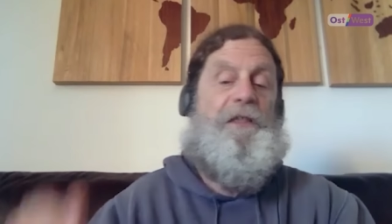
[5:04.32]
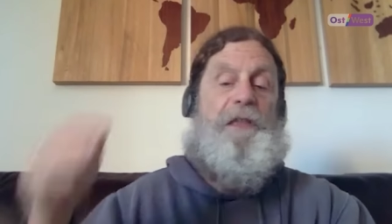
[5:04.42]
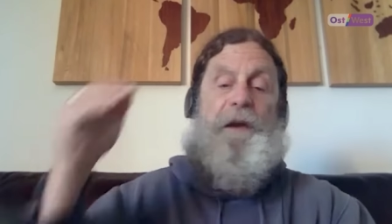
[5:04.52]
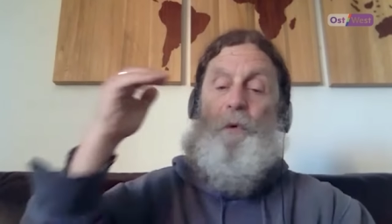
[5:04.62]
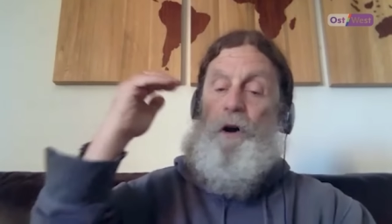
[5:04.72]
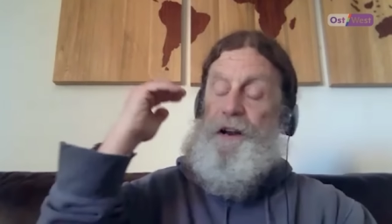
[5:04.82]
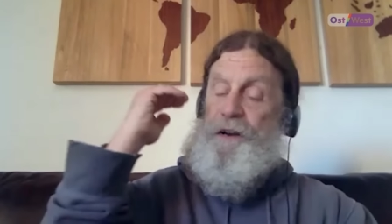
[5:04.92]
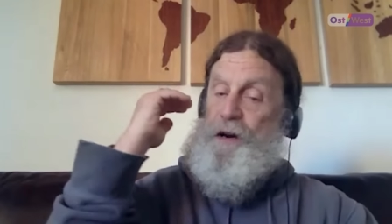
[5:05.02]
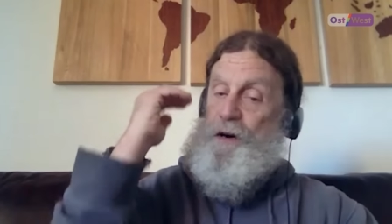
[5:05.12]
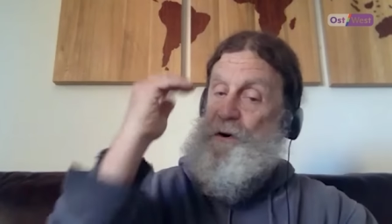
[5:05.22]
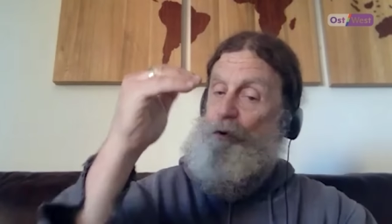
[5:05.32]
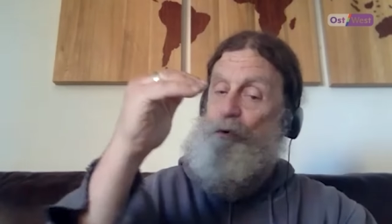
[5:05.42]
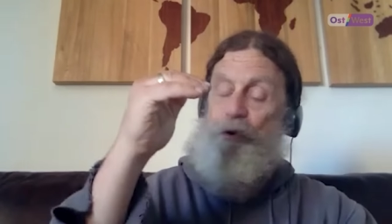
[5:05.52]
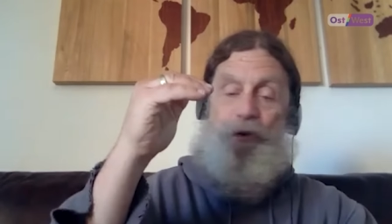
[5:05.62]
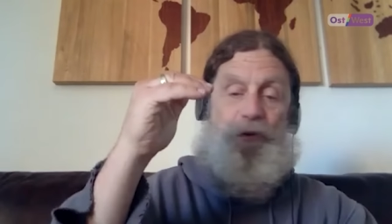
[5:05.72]
They want to know
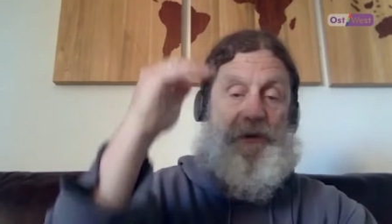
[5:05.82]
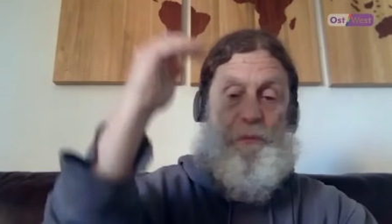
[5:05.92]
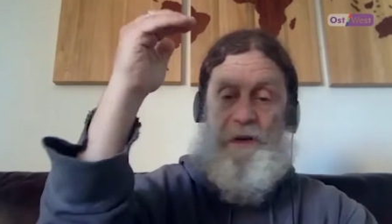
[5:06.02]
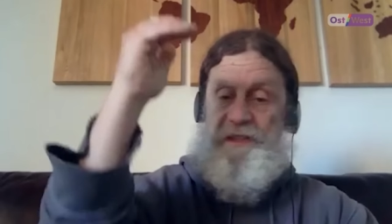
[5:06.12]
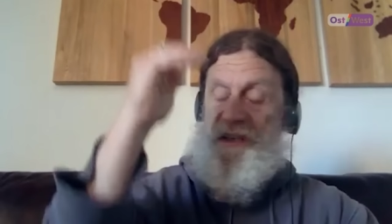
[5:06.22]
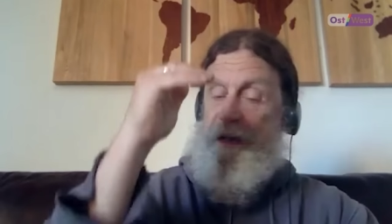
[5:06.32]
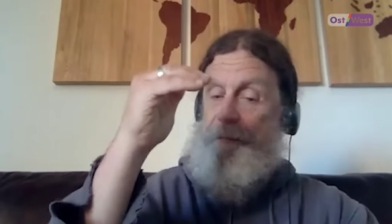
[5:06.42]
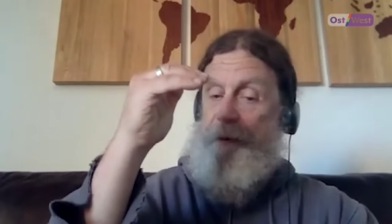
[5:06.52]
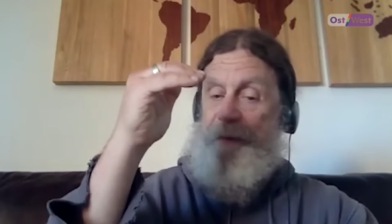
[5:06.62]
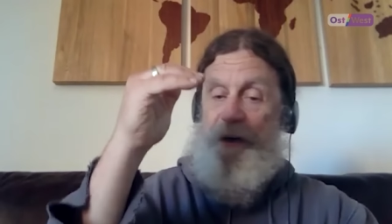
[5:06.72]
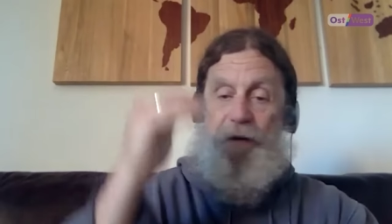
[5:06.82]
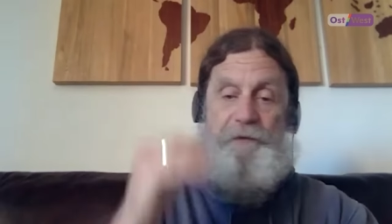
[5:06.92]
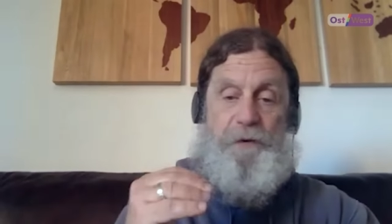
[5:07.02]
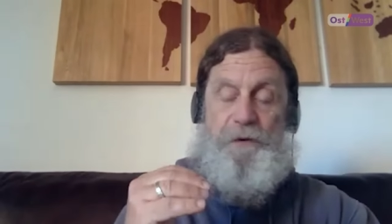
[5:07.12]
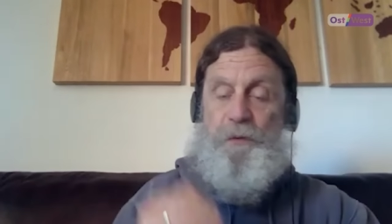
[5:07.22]
who's one step above,
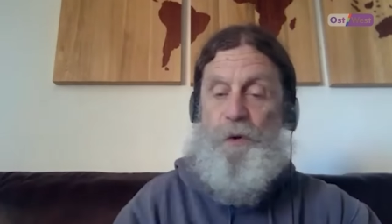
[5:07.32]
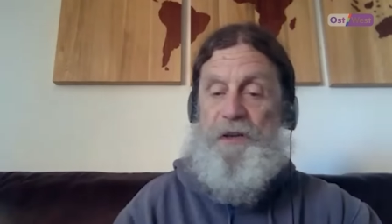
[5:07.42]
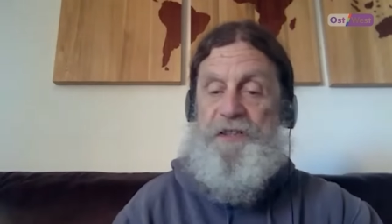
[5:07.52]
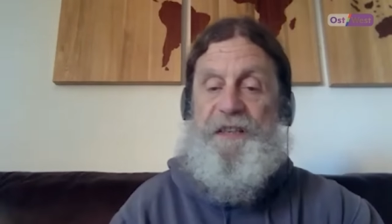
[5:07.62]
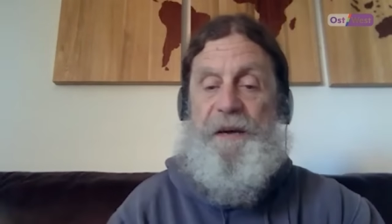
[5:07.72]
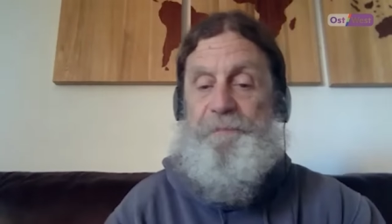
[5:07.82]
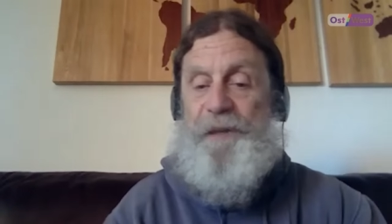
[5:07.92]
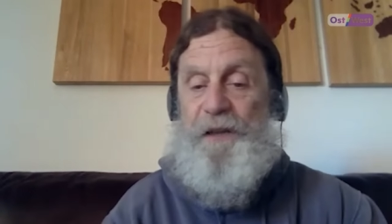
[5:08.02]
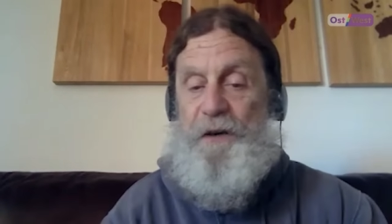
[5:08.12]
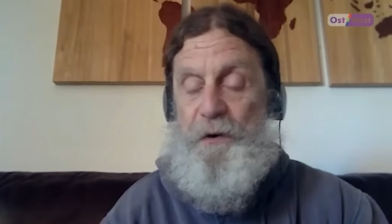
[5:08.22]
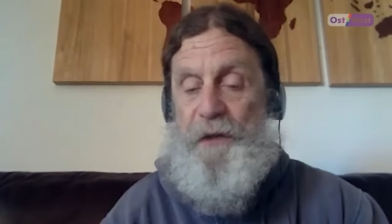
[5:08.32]
who's one step below.